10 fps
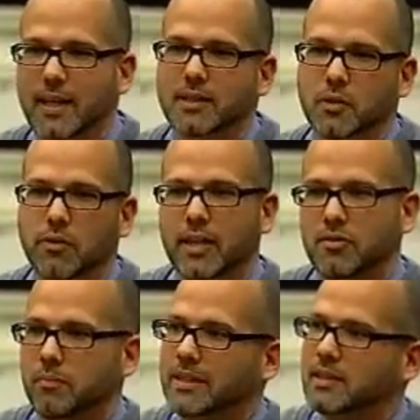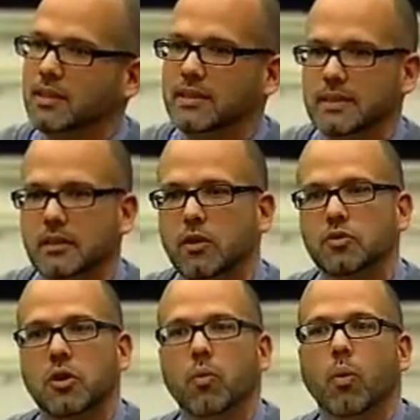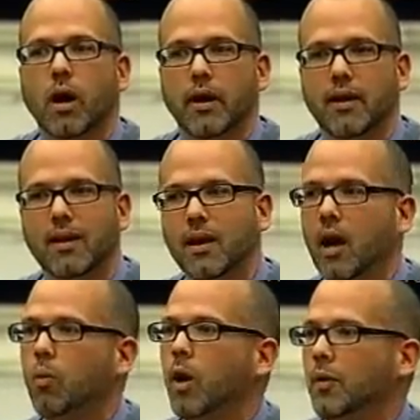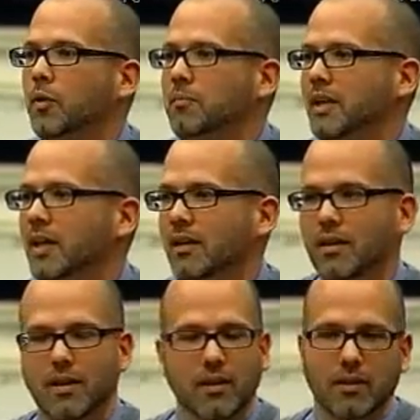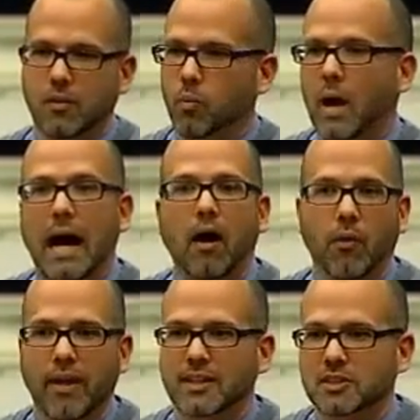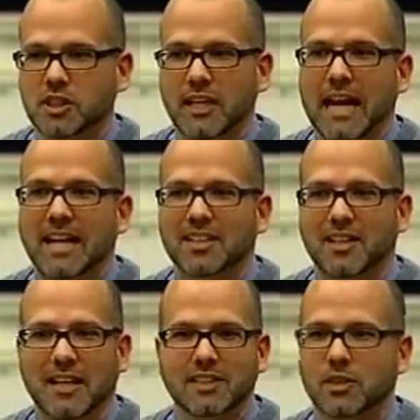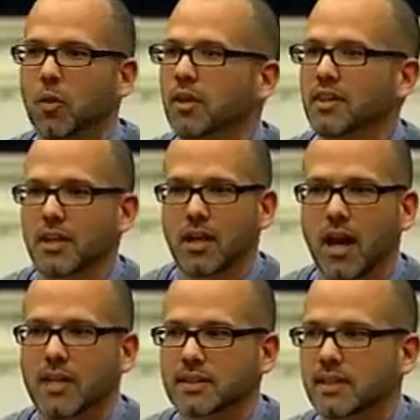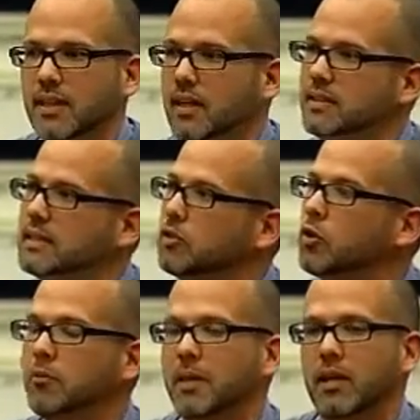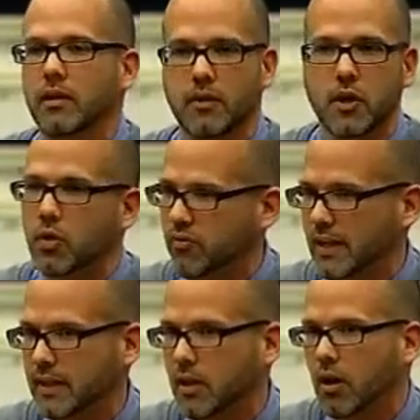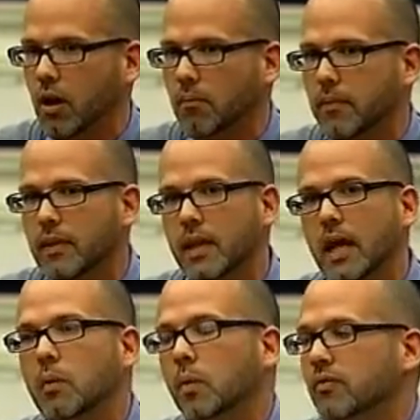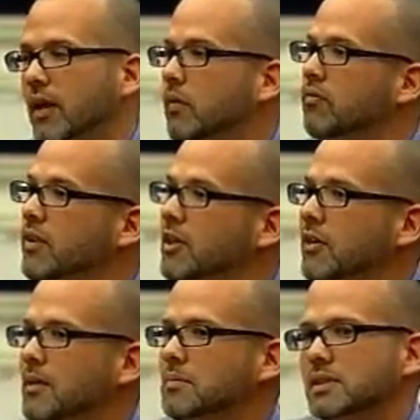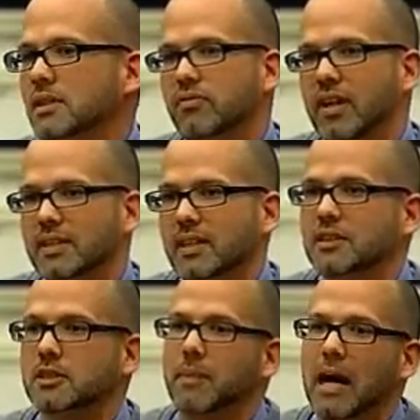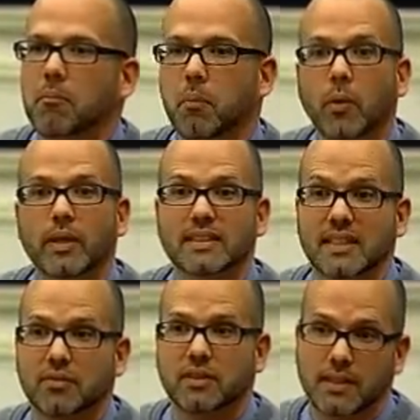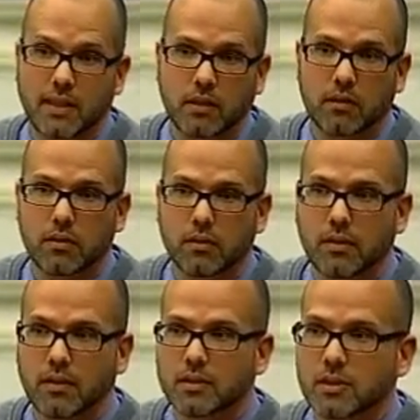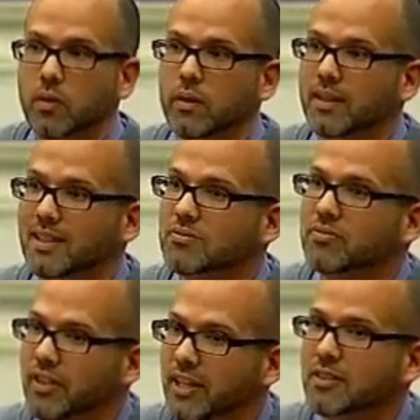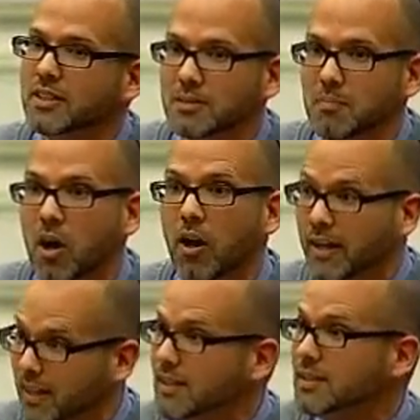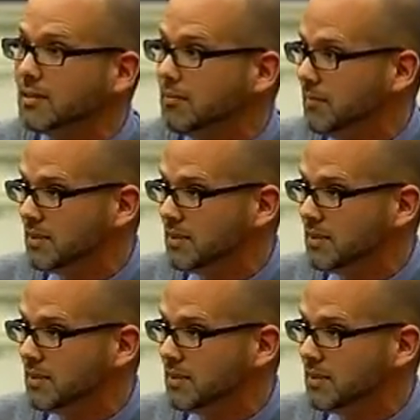case, it would range from basically 0 to 1. A 1 would mean, wow, that's gigantic, that's the only thing causing it. A 0 would mean no effect at all. And what we find with video games is the effect size is about 0.17. So it's very small. It is